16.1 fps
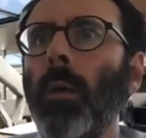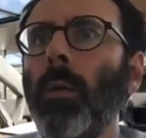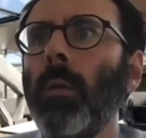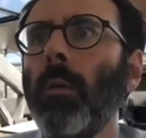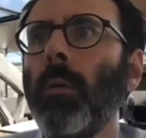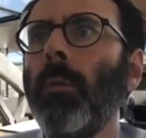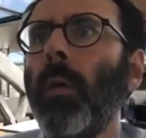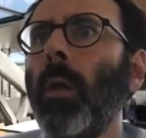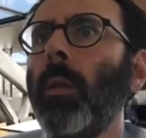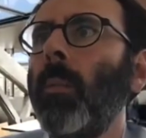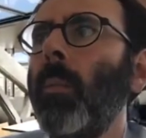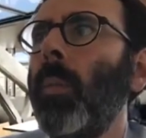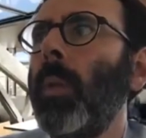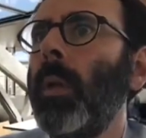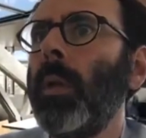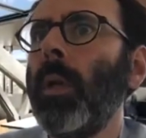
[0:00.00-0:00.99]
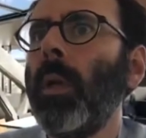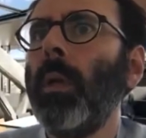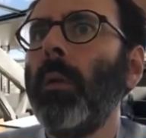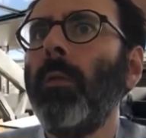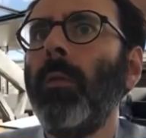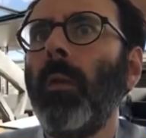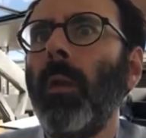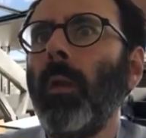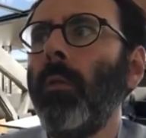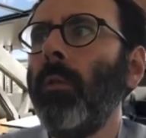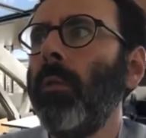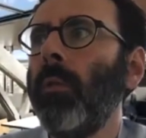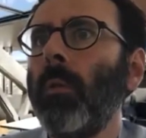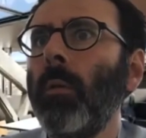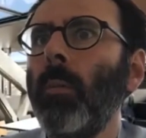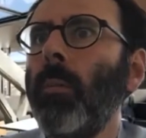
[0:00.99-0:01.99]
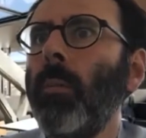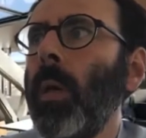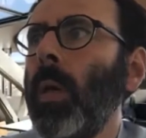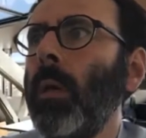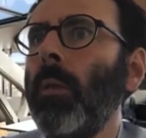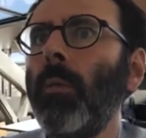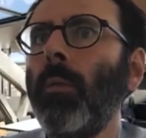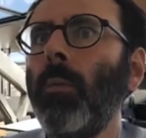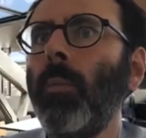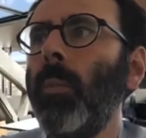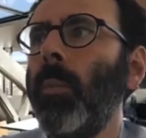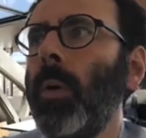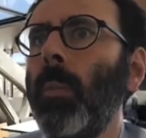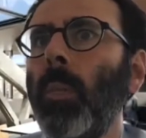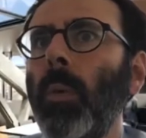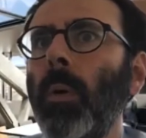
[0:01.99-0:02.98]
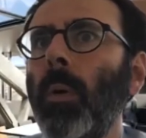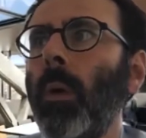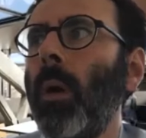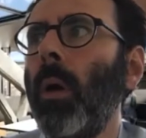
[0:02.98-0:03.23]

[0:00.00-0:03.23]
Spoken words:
sudden political changes could mean to people,